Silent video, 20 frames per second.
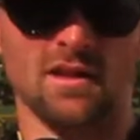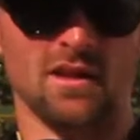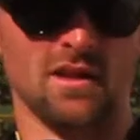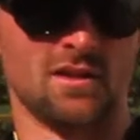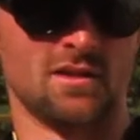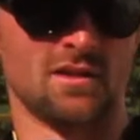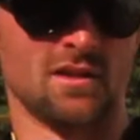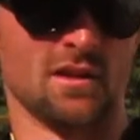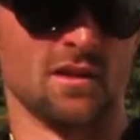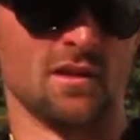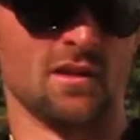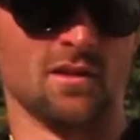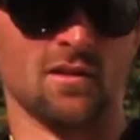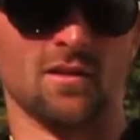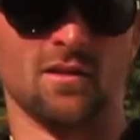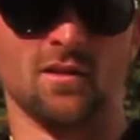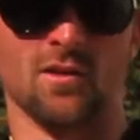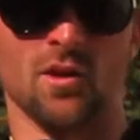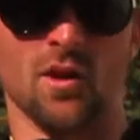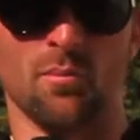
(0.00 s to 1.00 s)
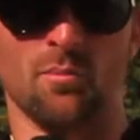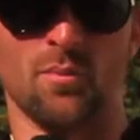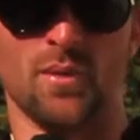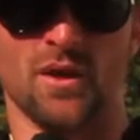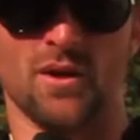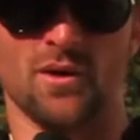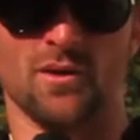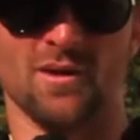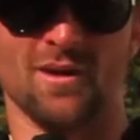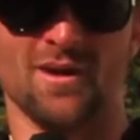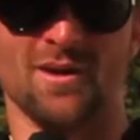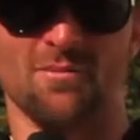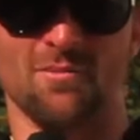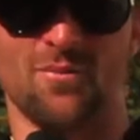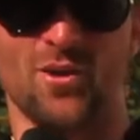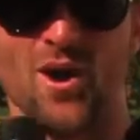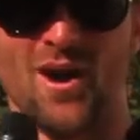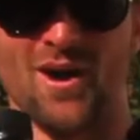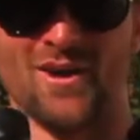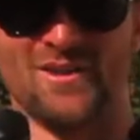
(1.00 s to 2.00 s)
It's a lot bigger
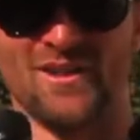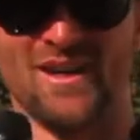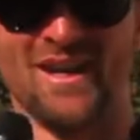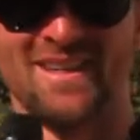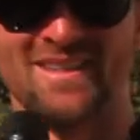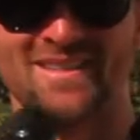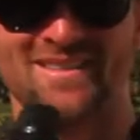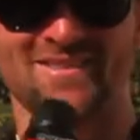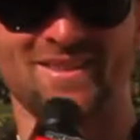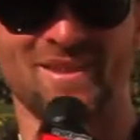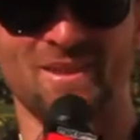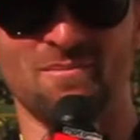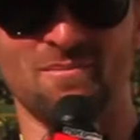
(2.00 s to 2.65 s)
project with the